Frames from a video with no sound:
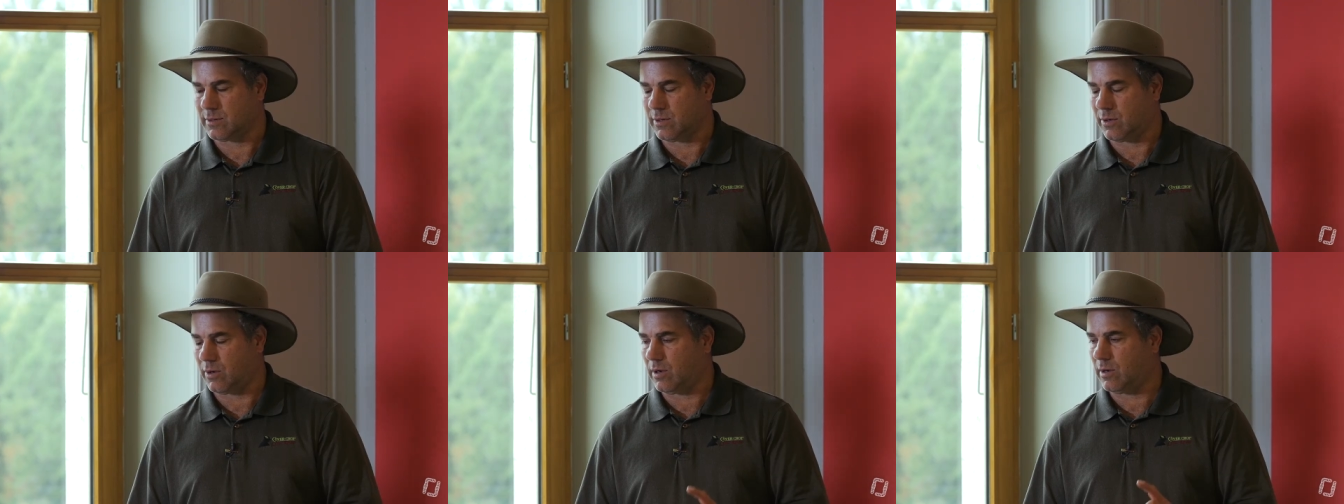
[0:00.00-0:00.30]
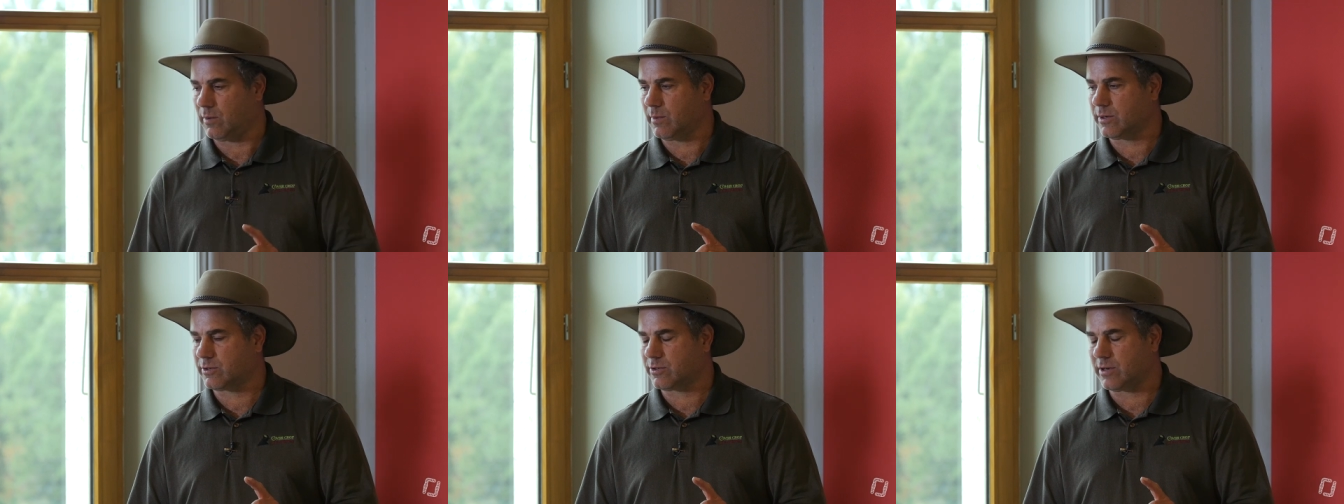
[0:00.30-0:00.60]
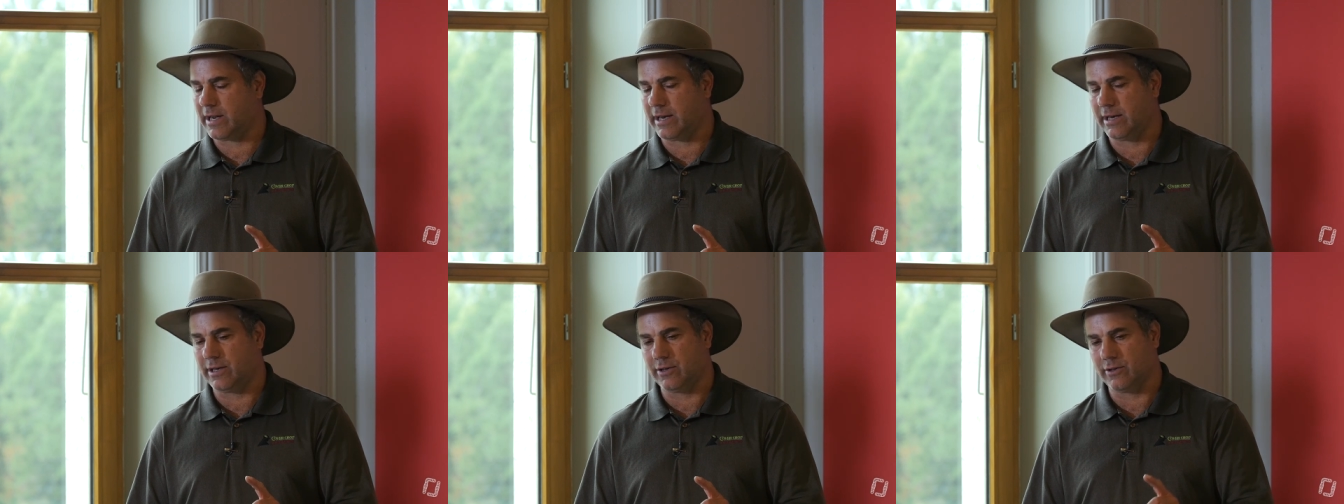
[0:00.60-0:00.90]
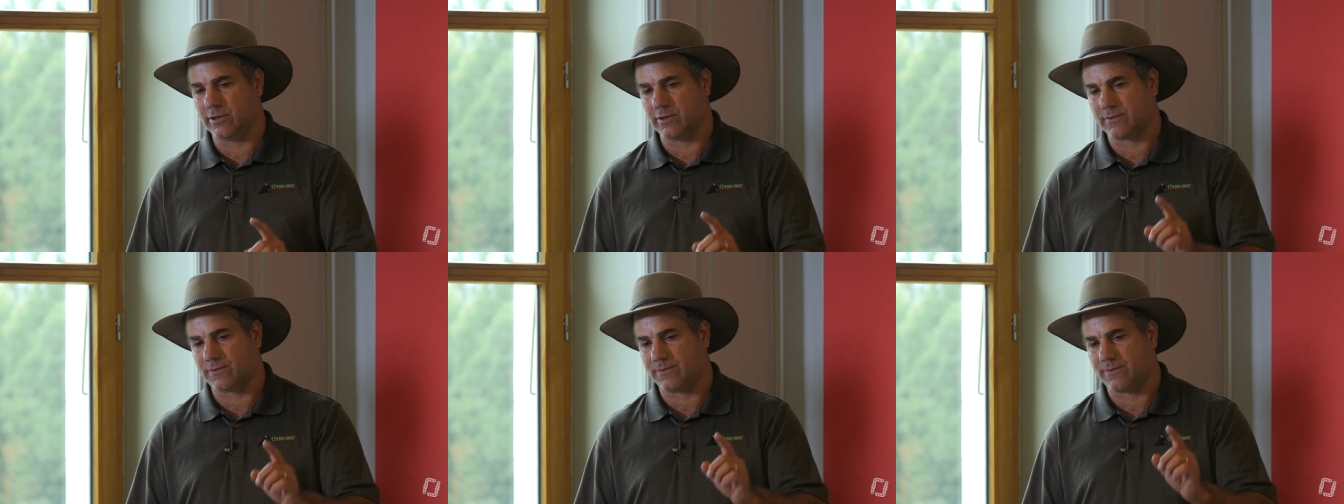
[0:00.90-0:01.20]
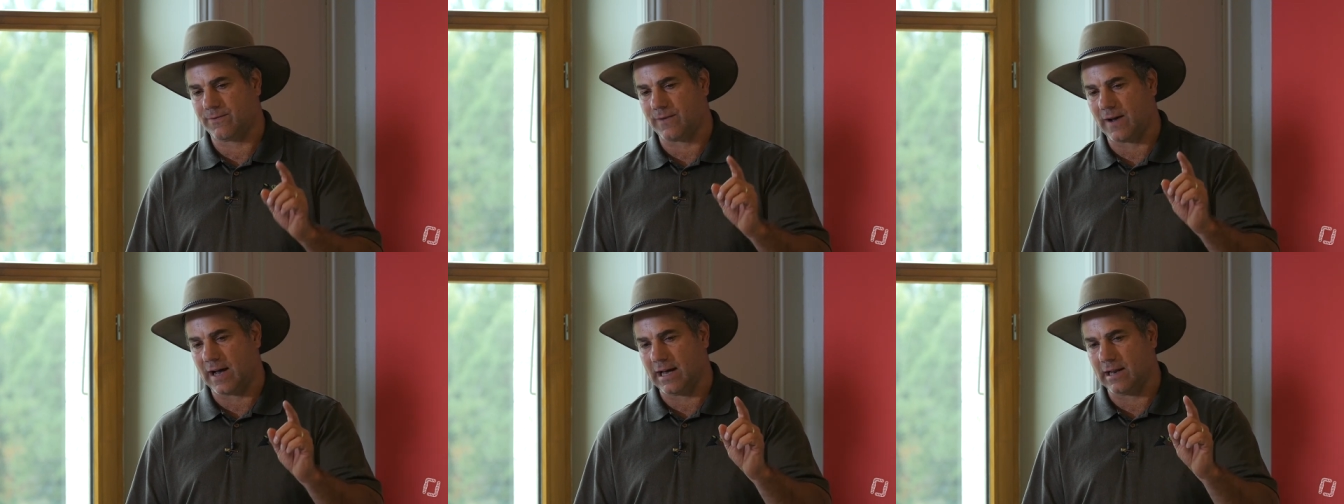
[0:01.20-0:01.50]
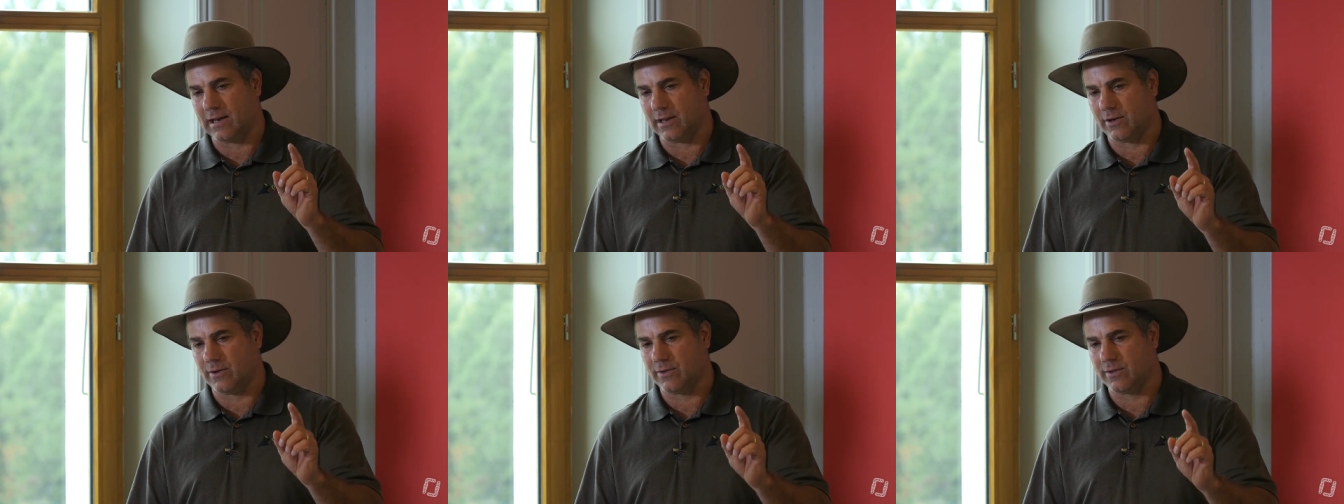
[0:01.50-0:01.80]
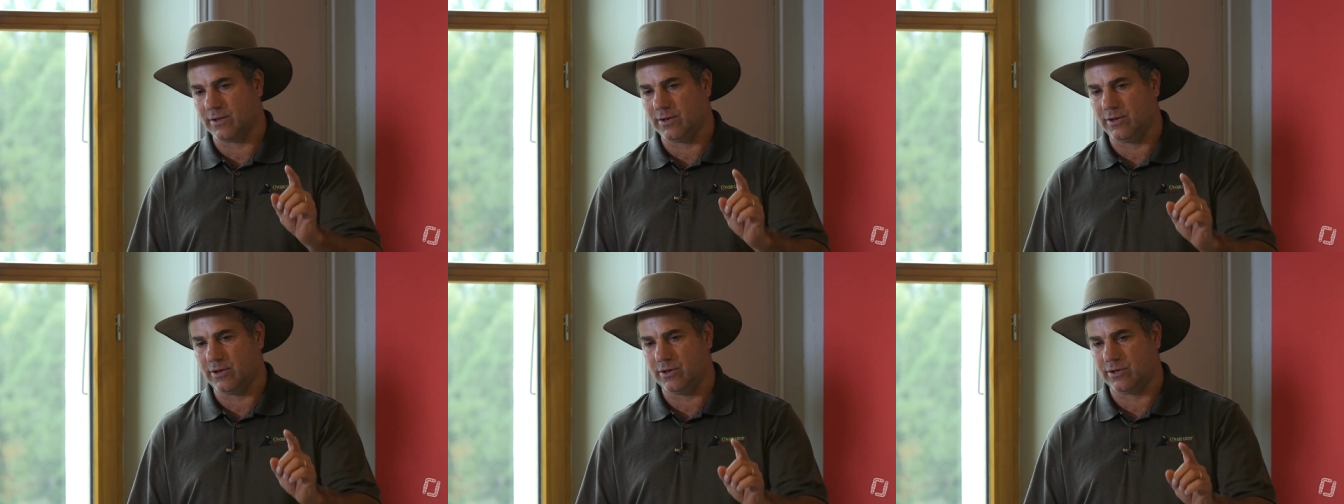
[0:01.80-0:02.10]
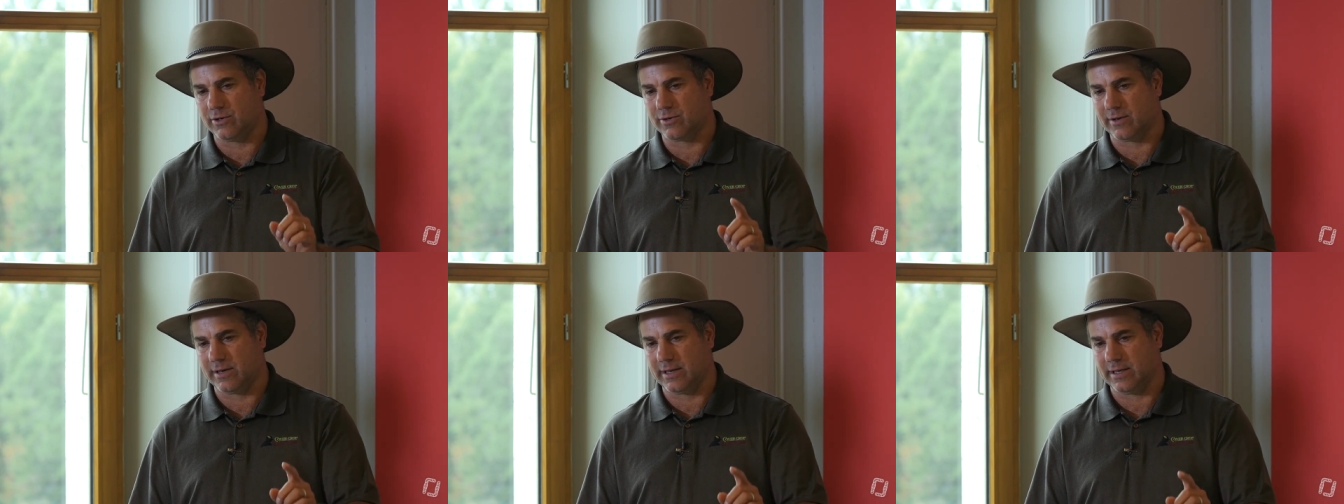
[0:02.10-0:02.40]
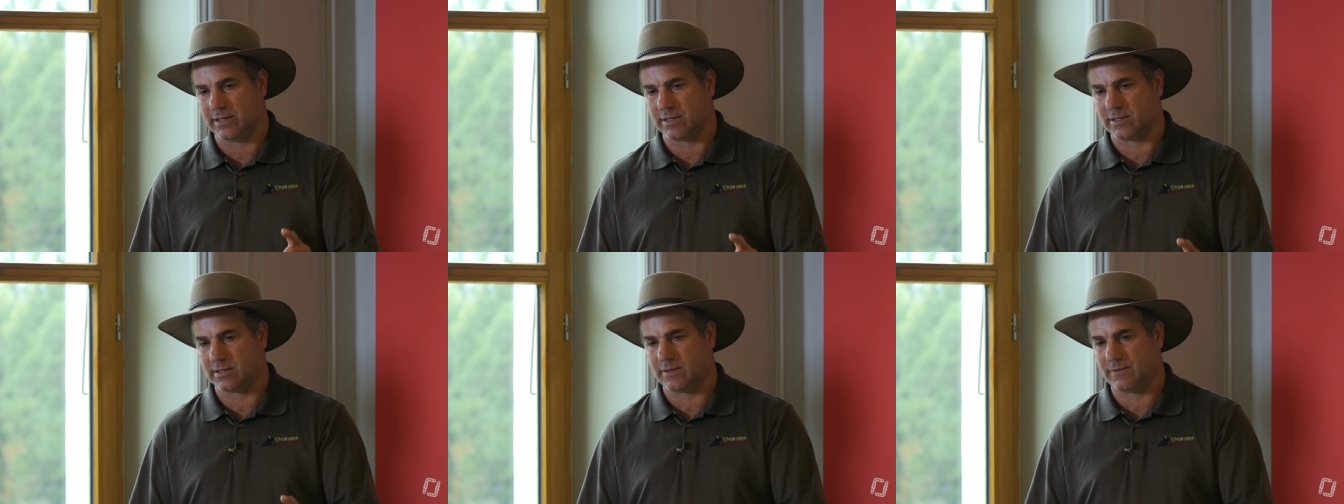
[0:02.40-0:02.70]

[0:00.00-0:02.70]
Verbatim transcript: So all we're trying to do is follow the nutrients,